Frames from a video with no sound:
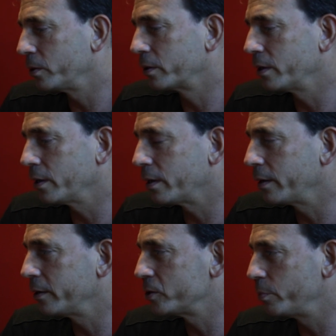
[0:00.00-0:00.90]
when Gennady
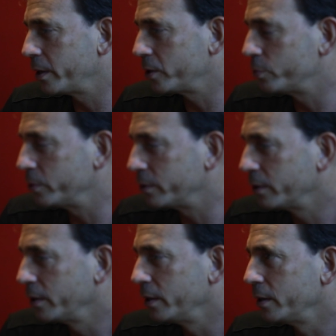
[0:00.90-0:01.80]
and his management
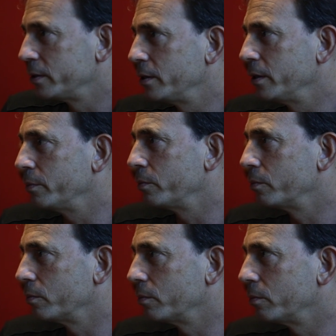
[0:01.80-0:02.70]
team
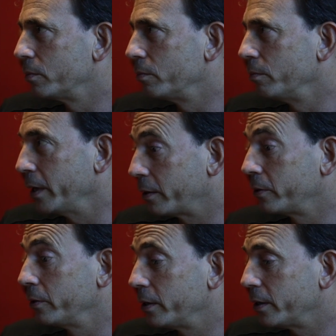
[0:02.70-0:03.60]
made it
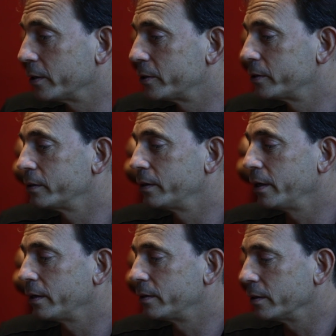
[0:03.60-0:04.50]
clear to us
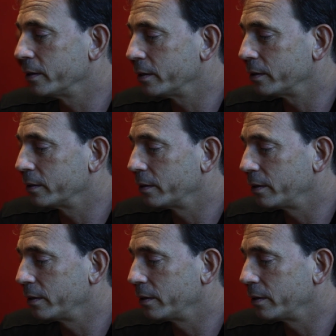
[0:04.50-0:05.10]
that uh,